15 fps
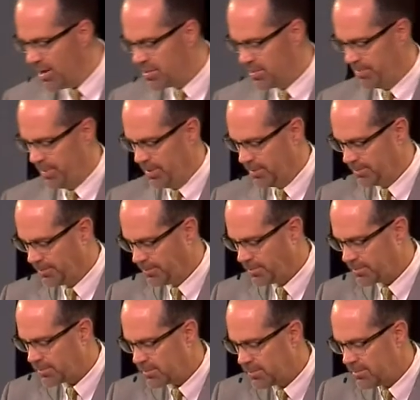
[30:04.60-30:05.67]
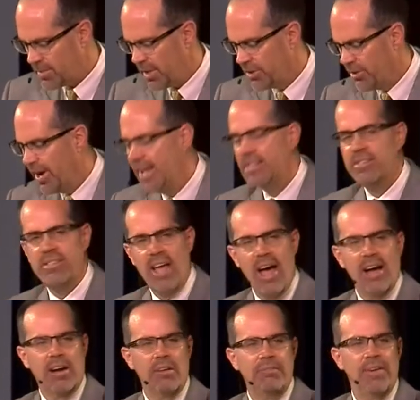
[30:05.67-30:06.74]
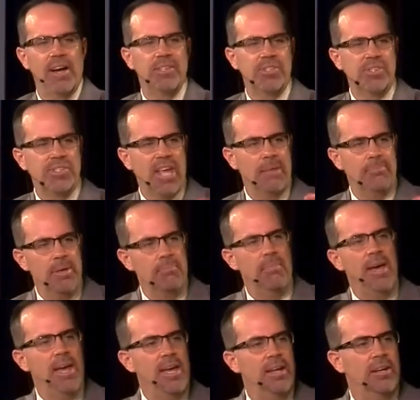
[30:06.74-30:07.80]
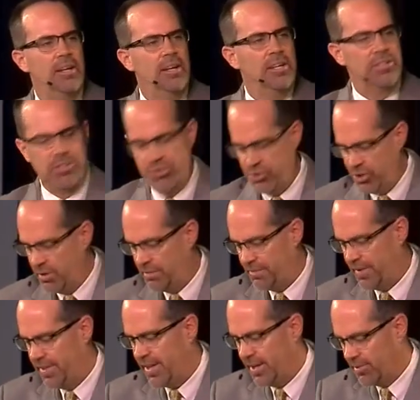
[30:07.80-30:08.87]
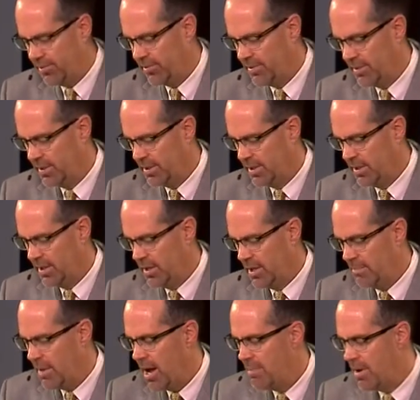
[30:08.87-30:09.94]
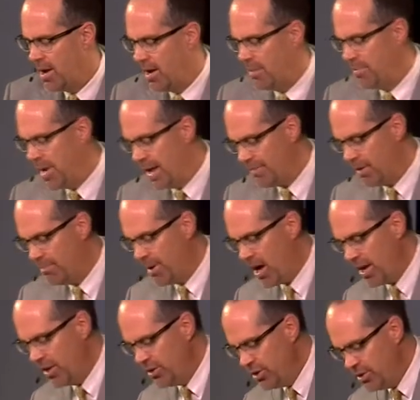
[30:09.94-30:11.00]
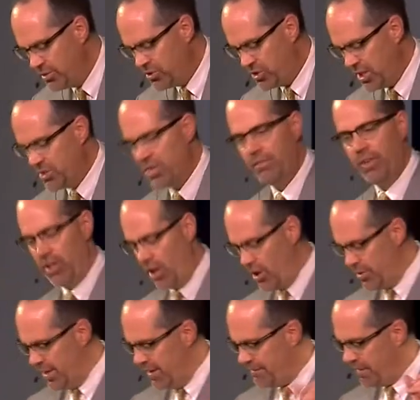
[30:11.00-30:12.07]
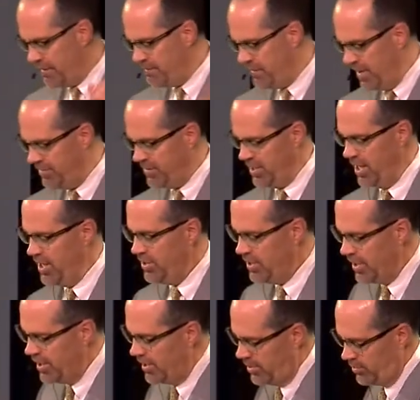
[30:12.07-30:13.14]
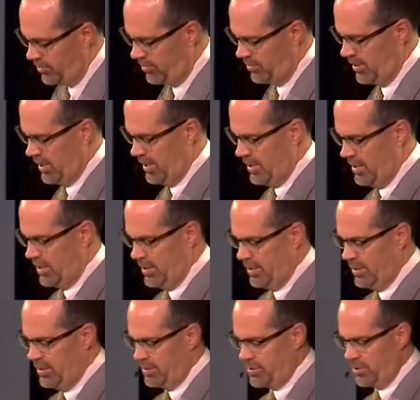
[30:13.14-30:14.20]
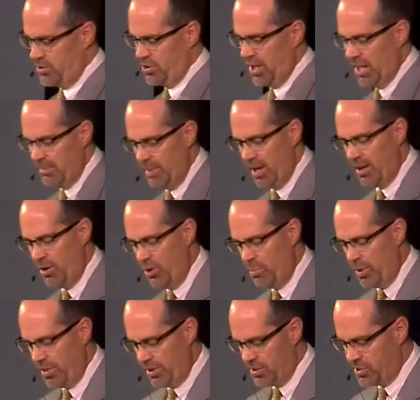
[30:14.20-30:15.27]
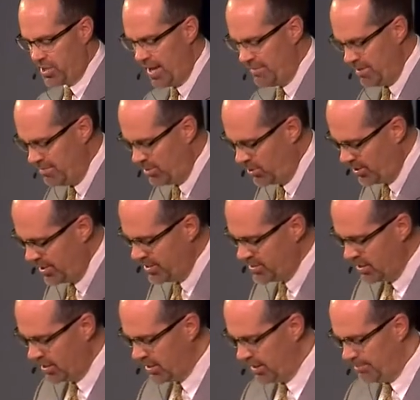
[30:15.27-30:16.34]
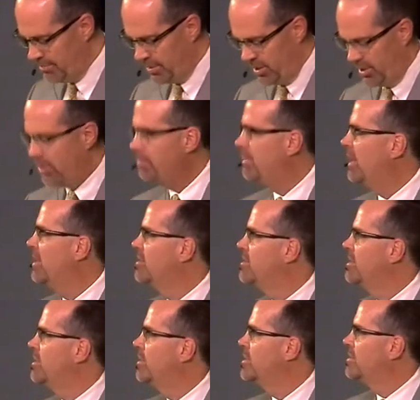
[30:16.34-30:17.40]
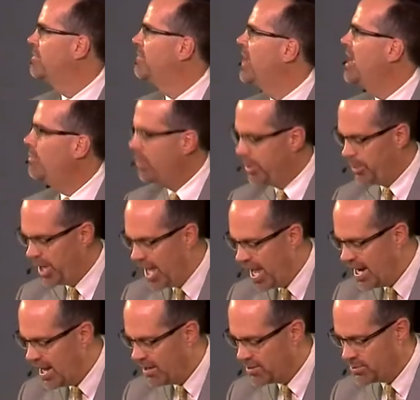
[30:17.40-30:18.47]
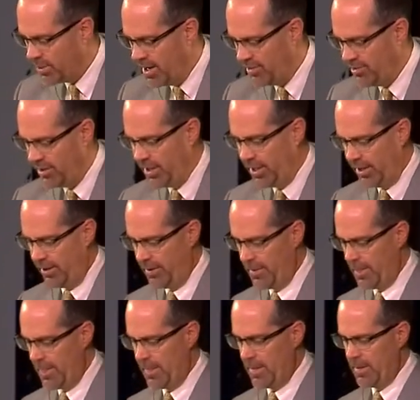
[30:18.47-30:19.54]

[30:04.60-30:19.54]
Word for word: possible. Great sacrifices can be made to shoot for this. My mom never bought a new stitch of clothing for 15 years so she could be home with her seven boys and clip coupons in, and as a family, we ate out twice a year.